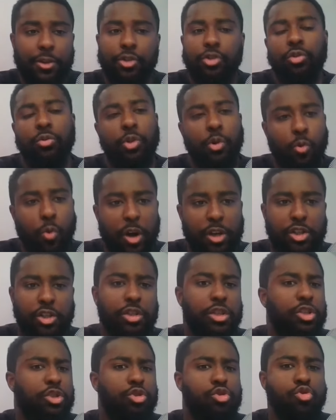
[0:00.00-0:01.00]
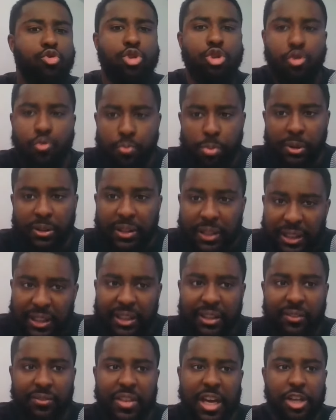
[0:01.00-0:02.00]
So the question is, do you
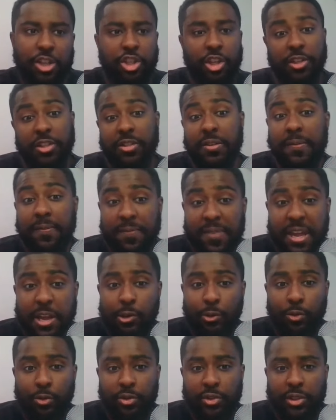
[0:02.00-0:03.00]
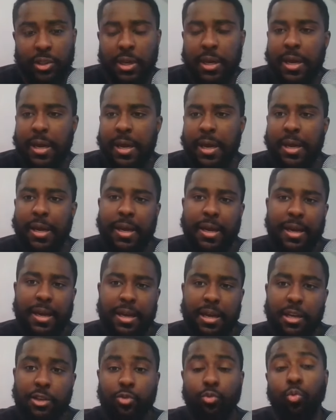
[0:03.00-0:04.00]
believe that Justin Fields
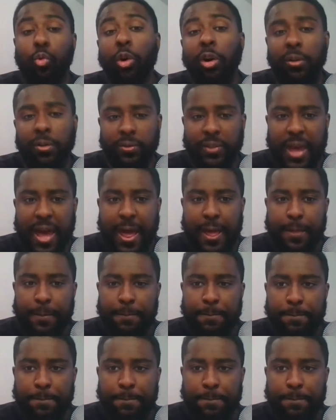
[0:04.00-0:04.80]
is worth that?